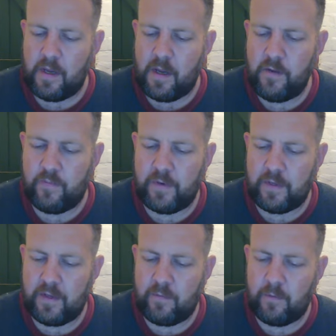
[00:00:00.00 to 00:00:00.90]
hopefully
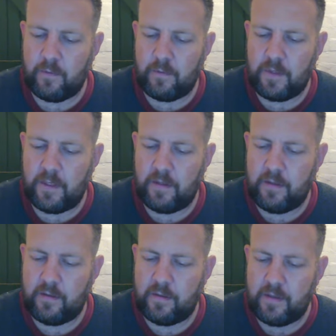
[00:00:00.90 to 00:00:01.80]
that will
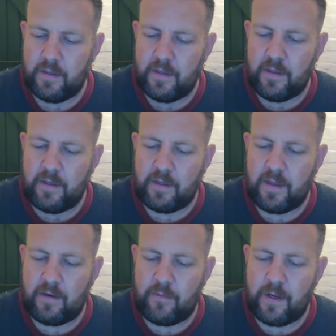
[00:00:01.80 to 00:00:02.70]

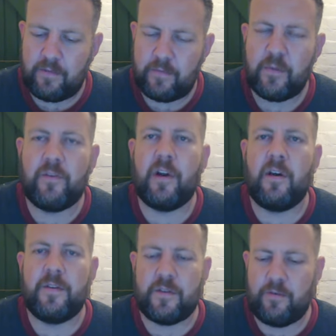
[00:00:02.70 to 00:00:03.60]
get away from the
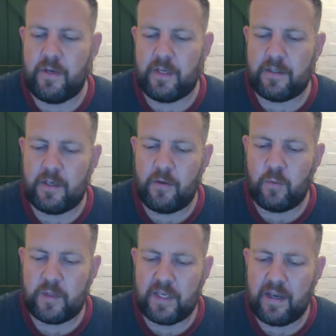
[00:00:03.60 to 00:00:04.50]
reliance on nicotine
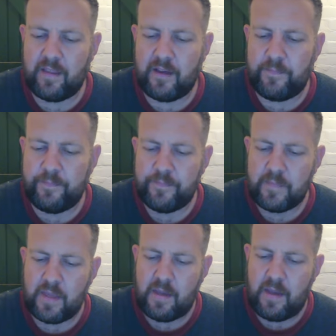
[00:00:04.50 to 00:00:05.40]
altogether.
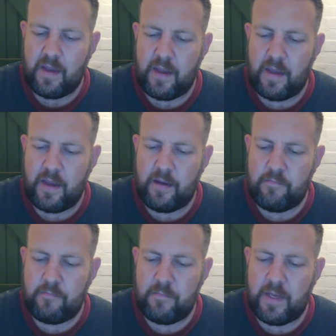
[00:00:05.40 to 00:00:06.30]

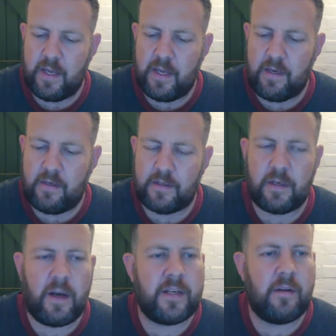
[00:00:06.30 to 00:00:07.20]
And
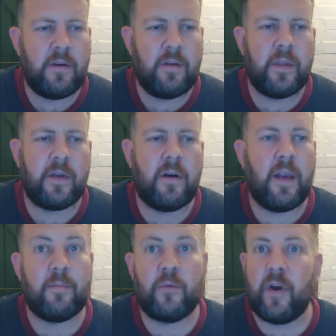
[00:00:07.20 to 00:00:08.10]
I don't know whether I'll
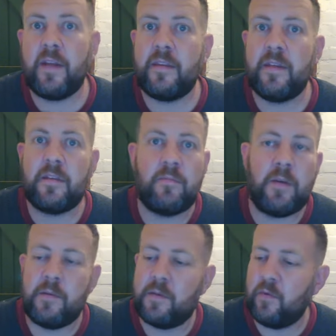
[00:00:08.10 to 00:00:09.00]
upgrade this
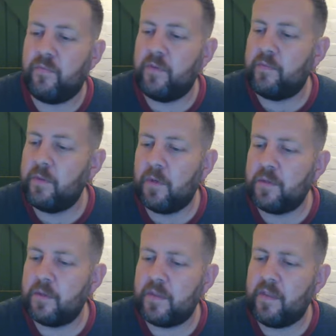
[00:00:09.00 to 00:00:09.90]
maybe to a 50
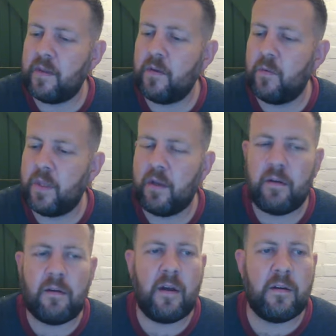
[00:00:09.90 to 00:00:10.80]
watt or something, or whether
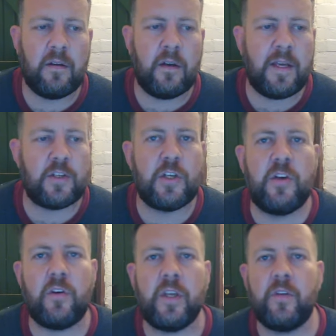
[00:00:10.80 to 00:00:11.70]
I'll actually
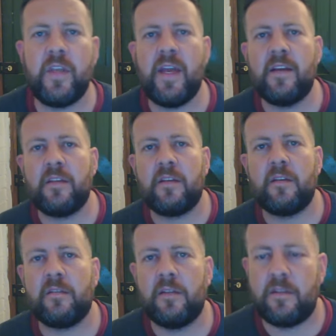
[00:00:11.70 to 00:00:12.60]
knock it on the head in
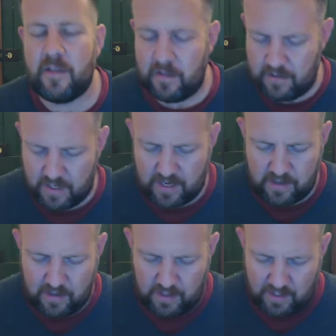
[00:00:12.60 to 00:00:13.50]
the
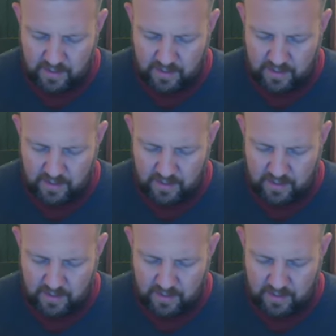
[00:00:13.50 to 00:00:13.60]
end.